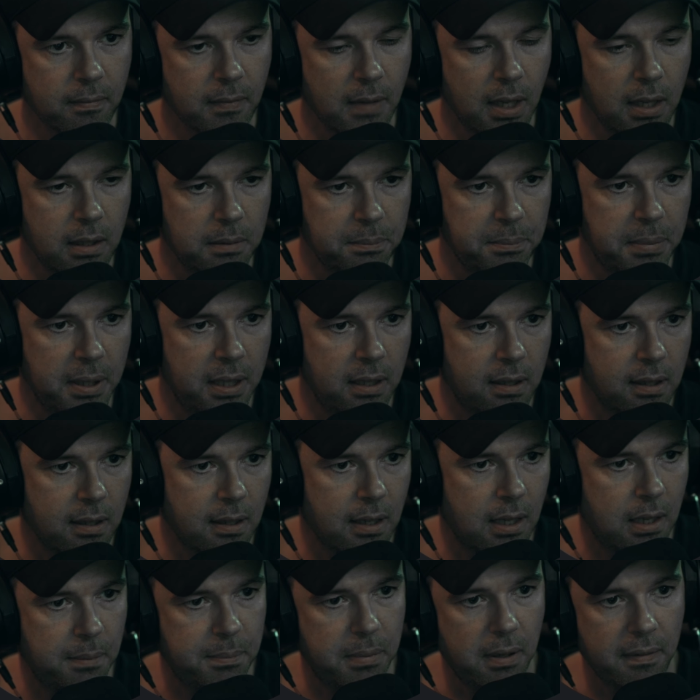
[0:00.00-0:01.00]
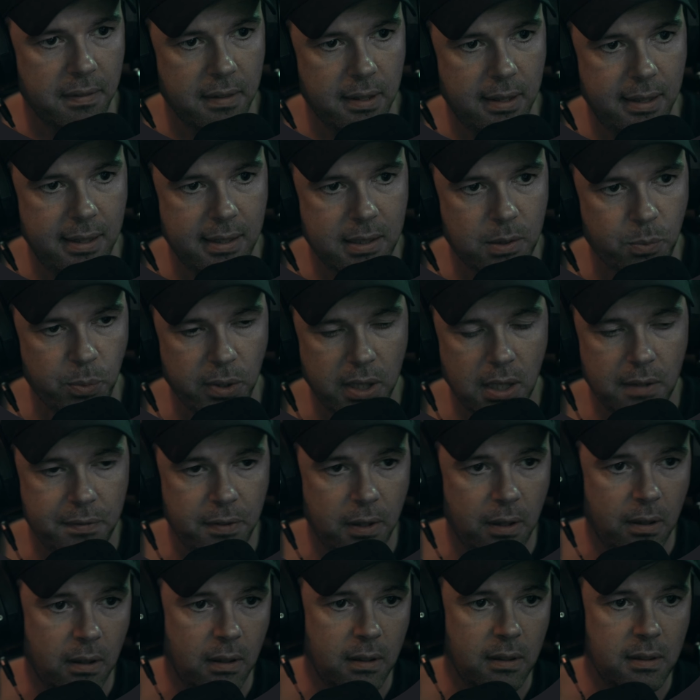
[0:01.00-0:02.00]
And building up on that, we have
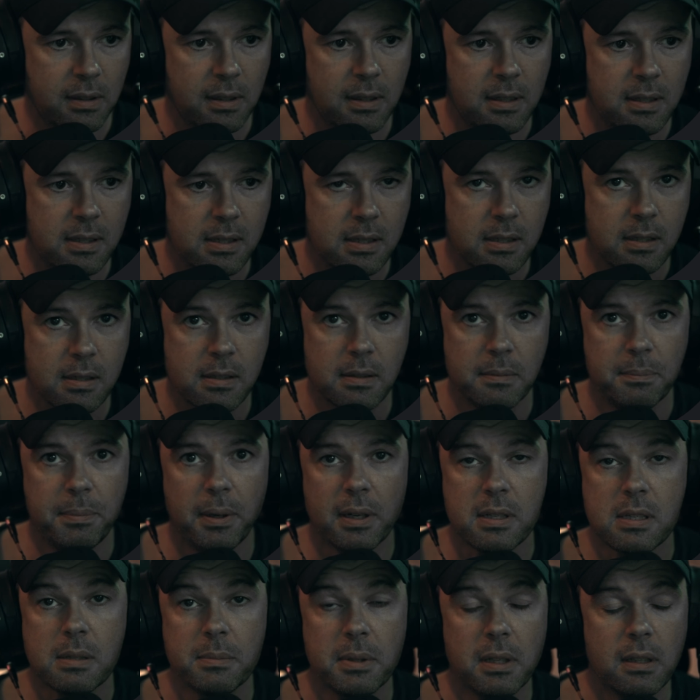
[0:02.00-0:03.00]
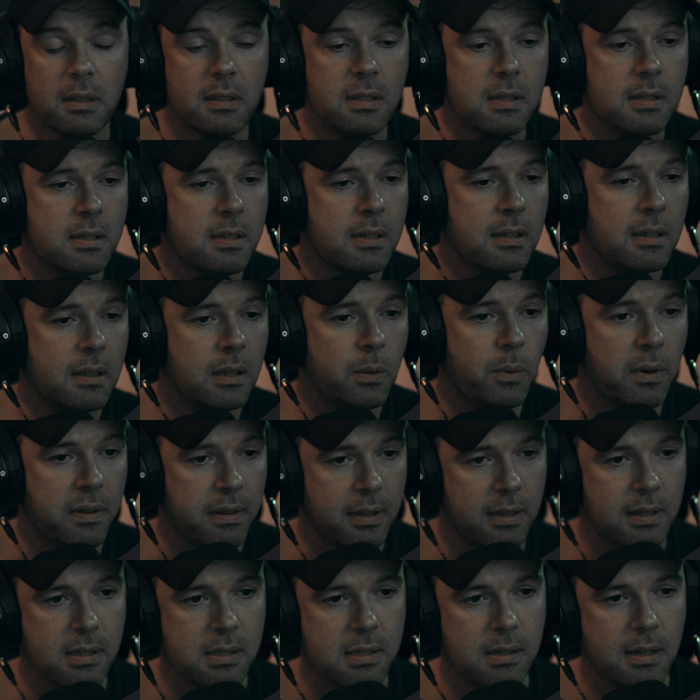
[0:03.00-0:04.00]
all these possibilities here
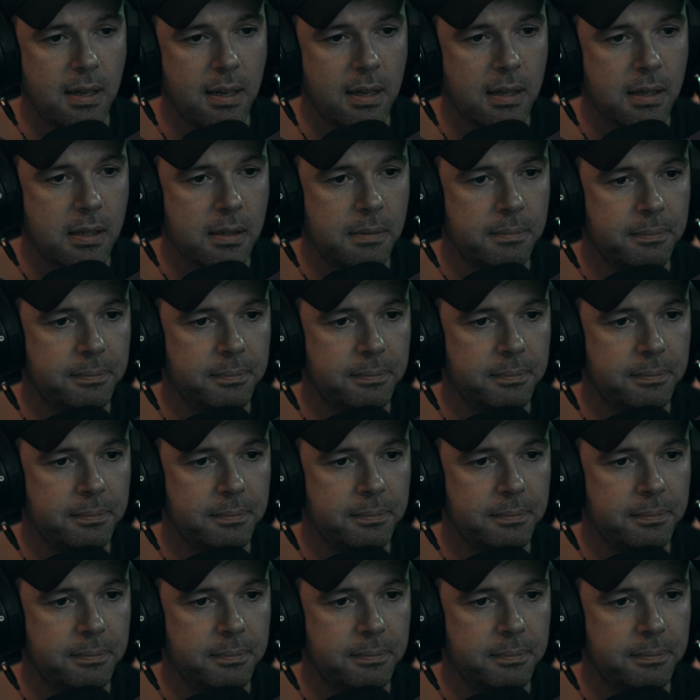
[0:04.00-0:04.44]
within Snake.